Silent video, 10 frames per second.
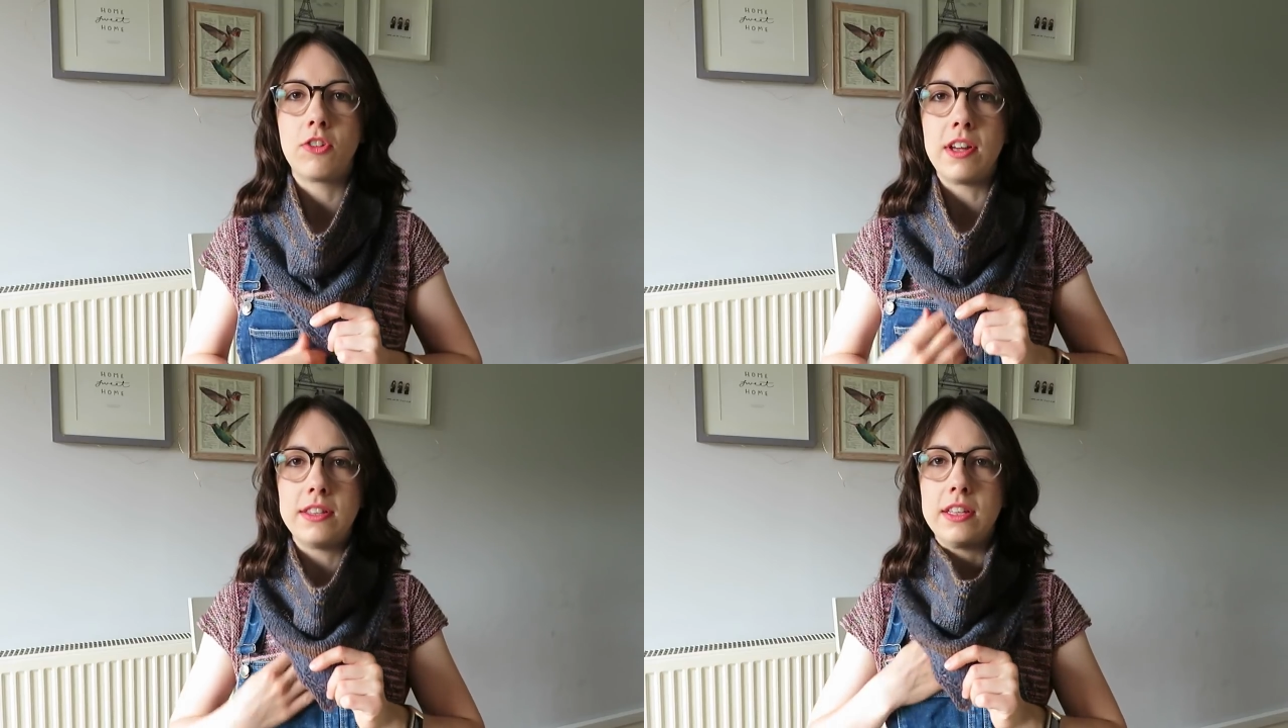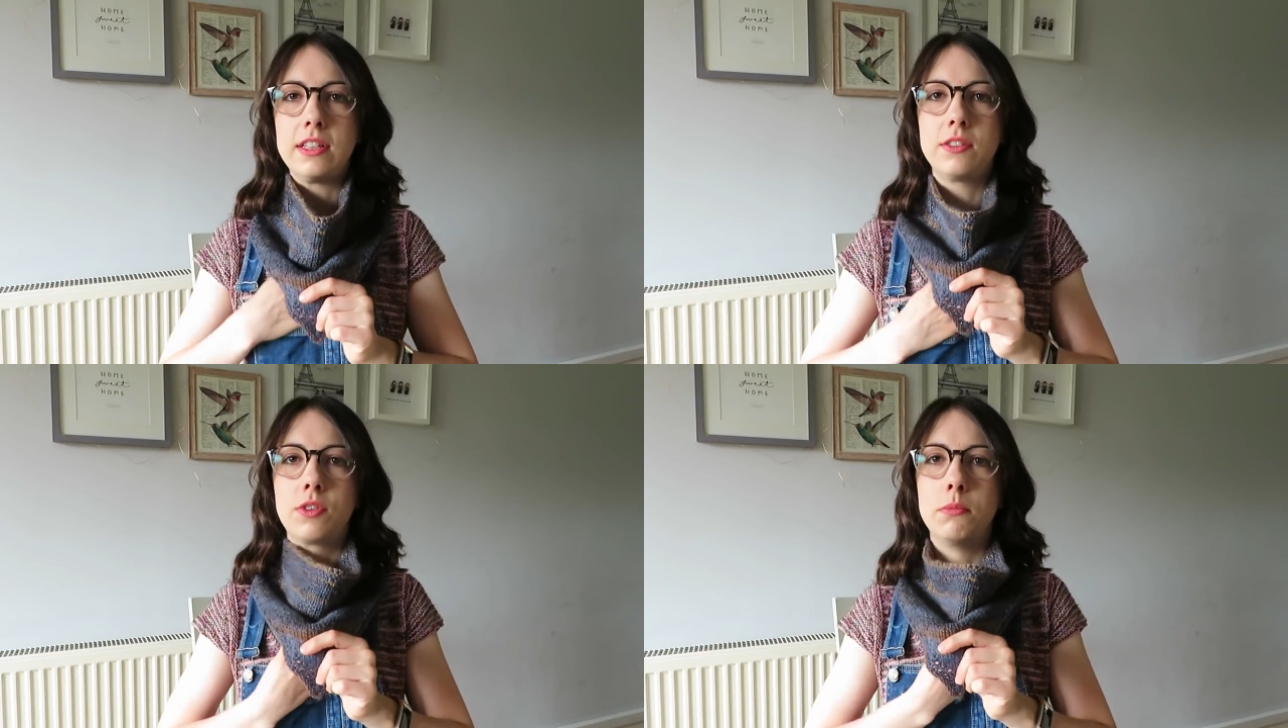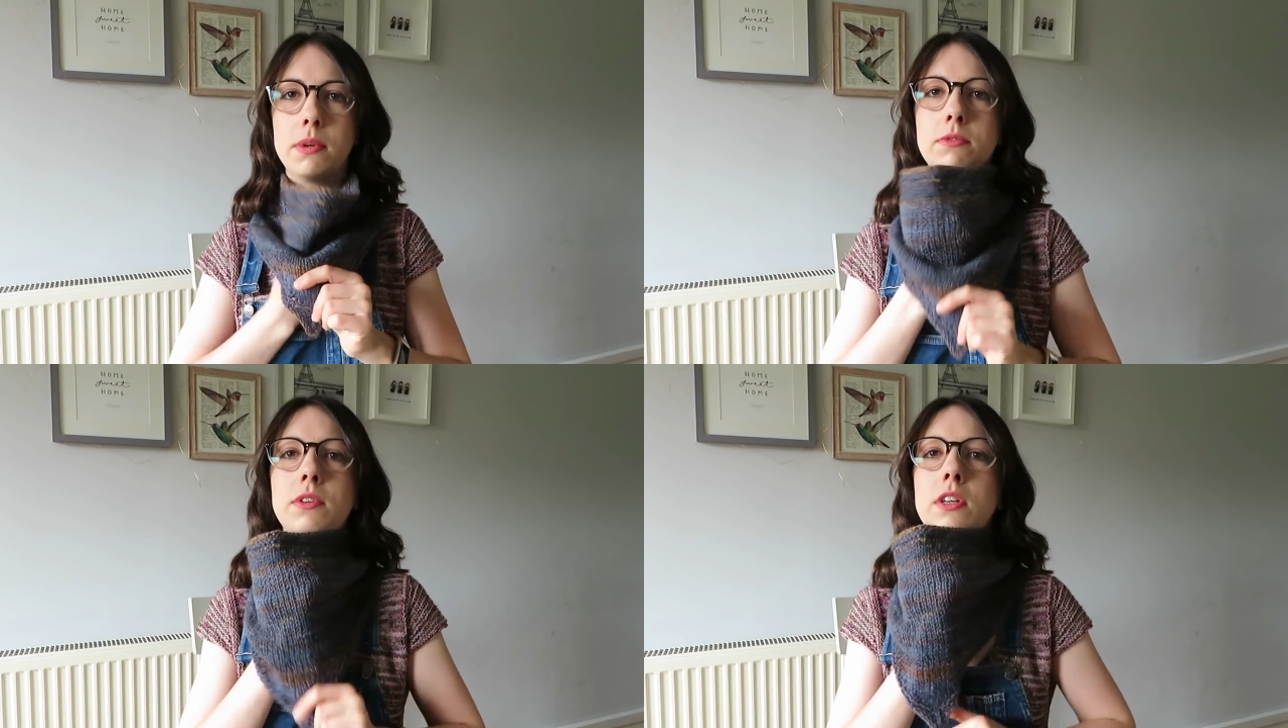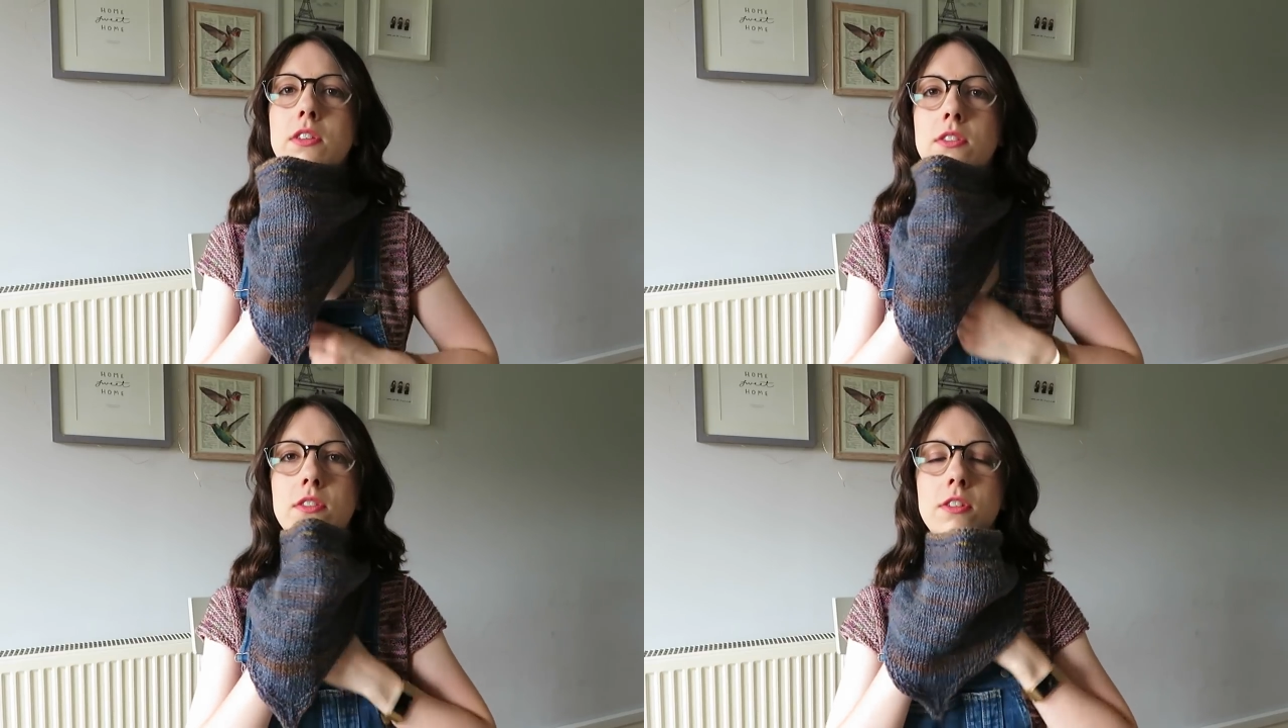great things from my
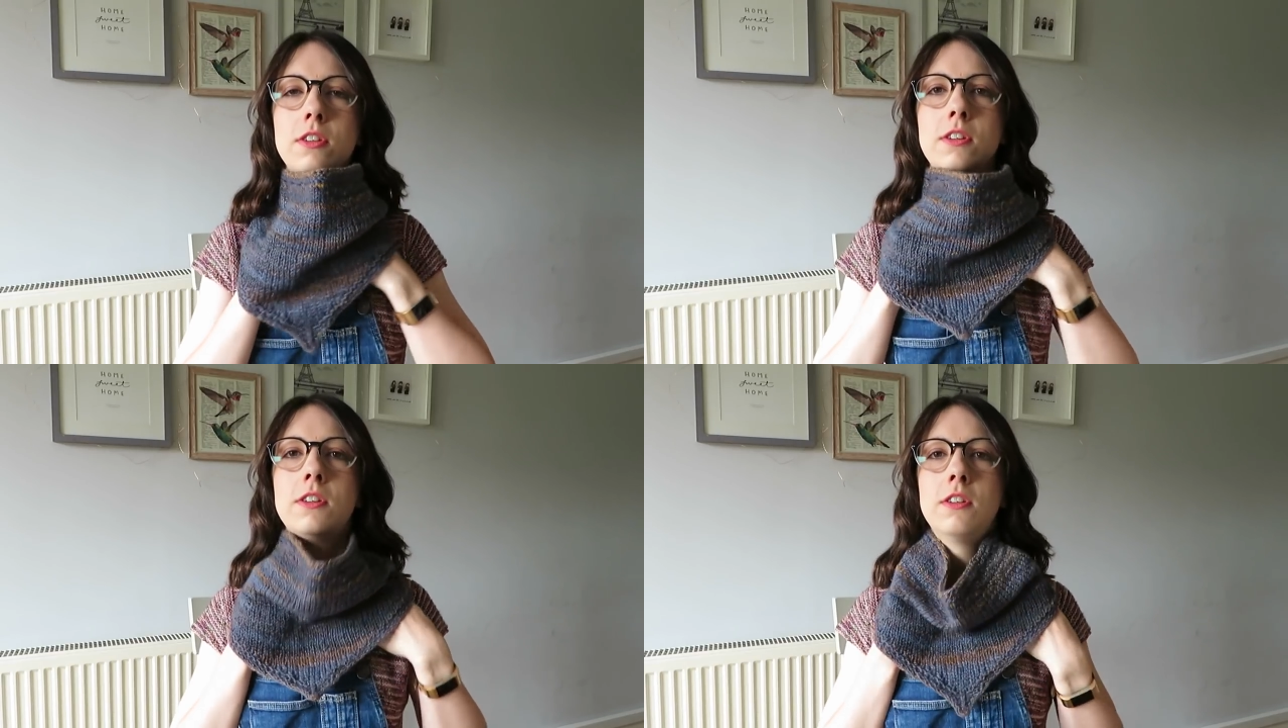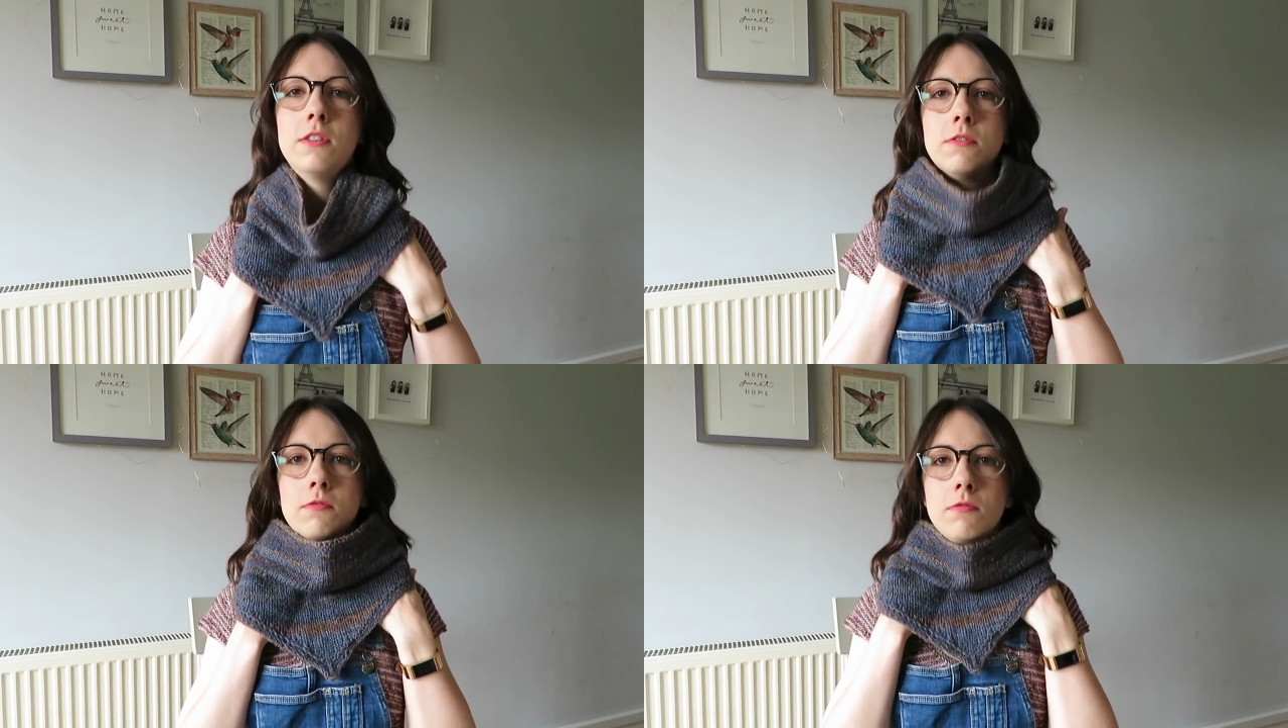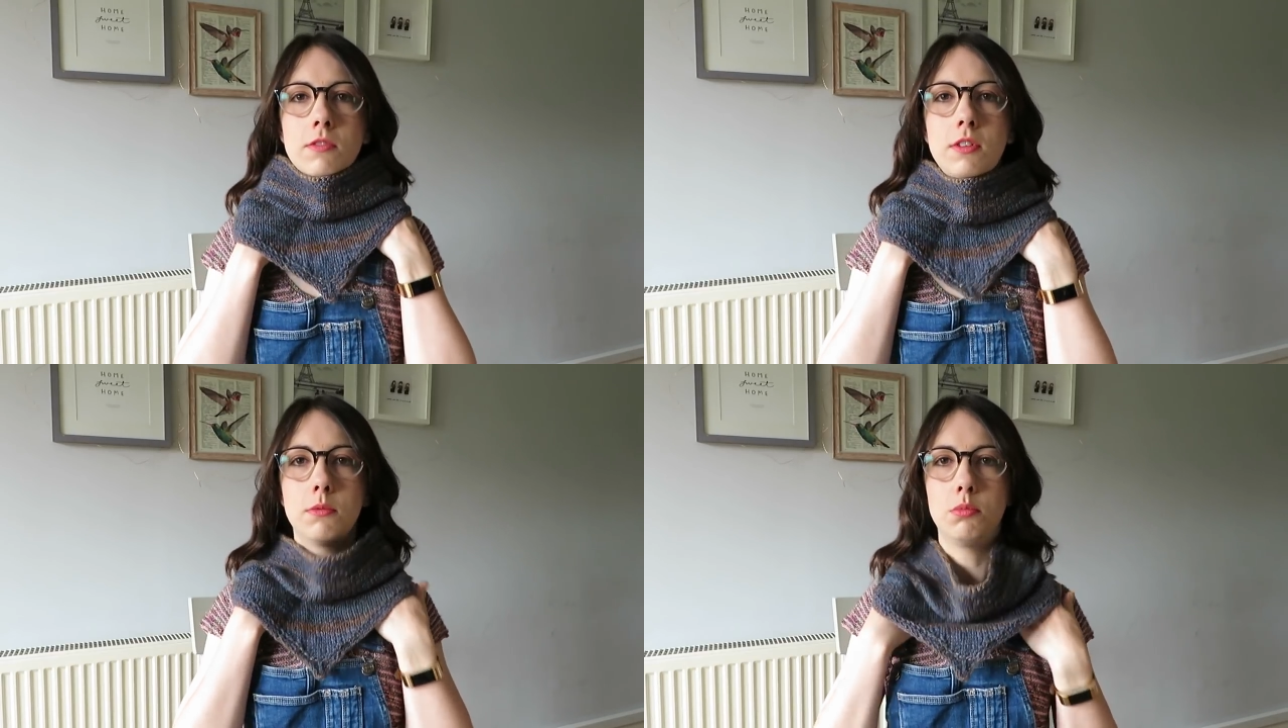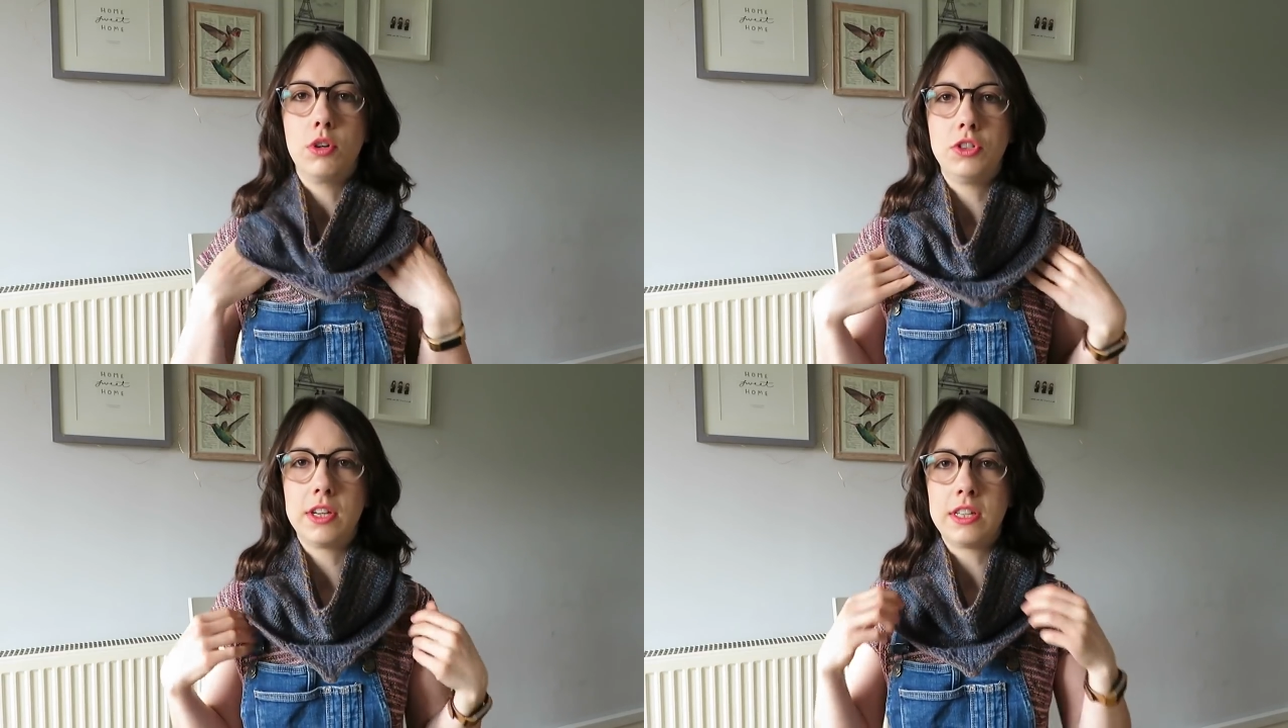first
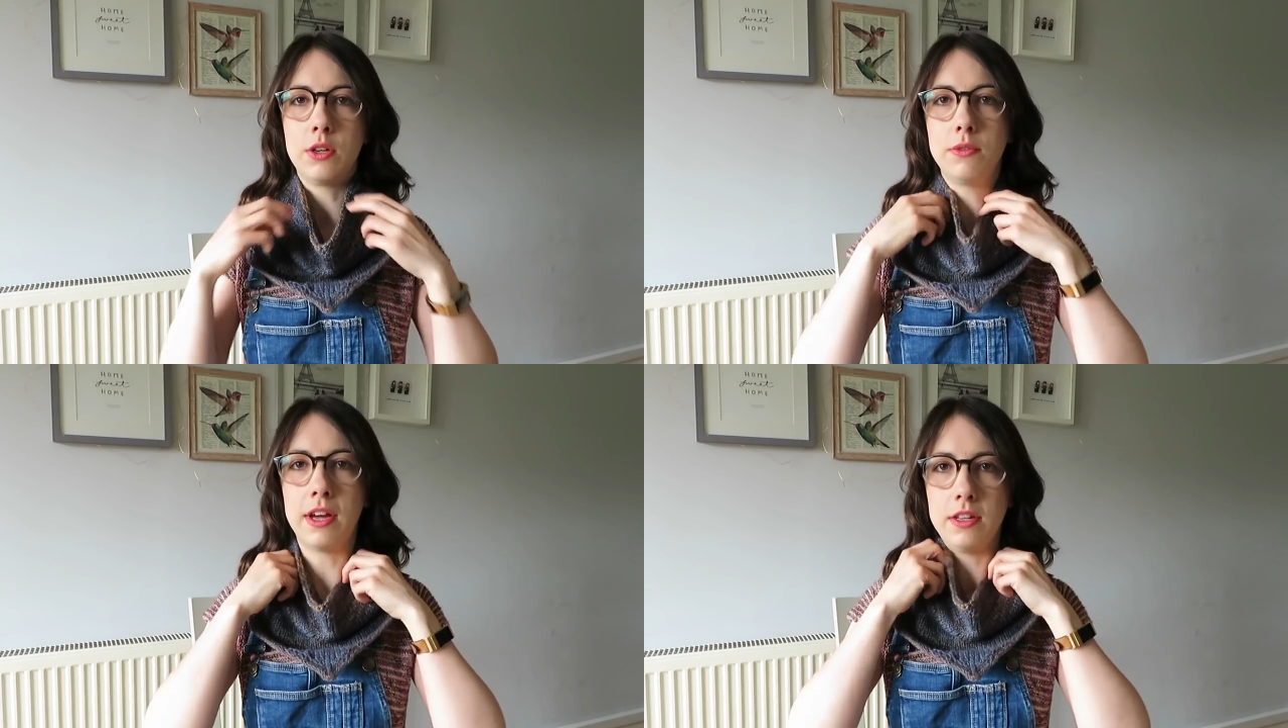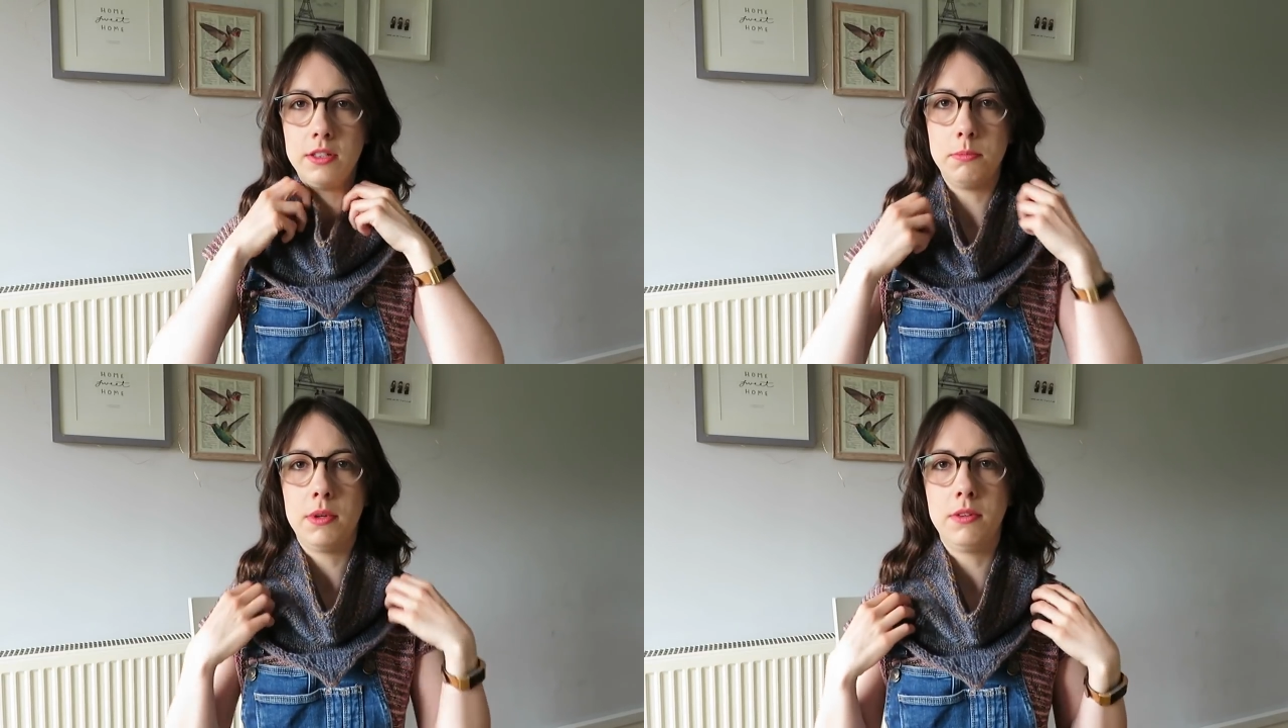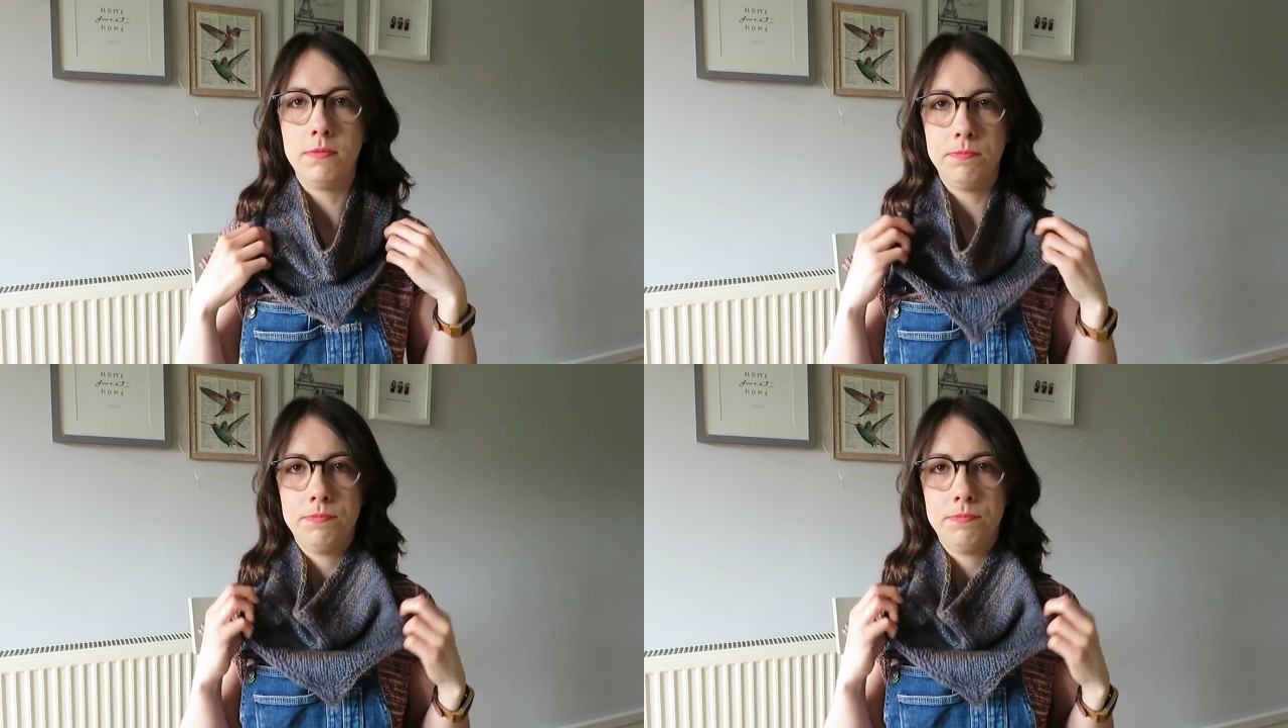project out of handspun,